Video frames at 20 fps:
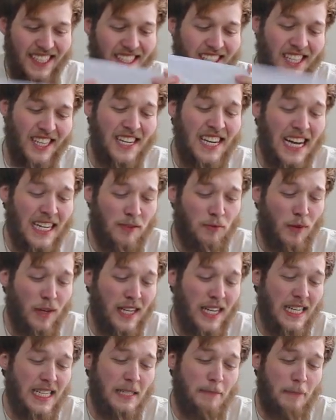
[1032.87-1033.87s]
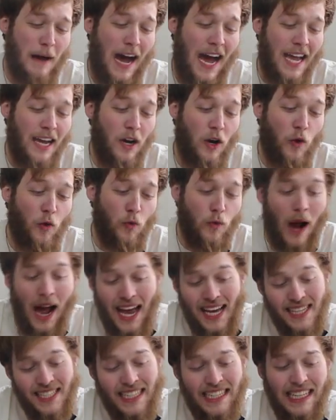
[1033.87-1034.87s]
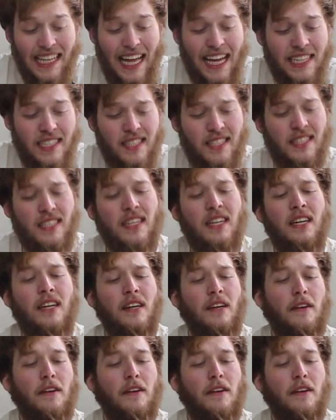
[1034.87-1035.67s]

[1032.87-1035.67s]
So the next one is by Orion Glace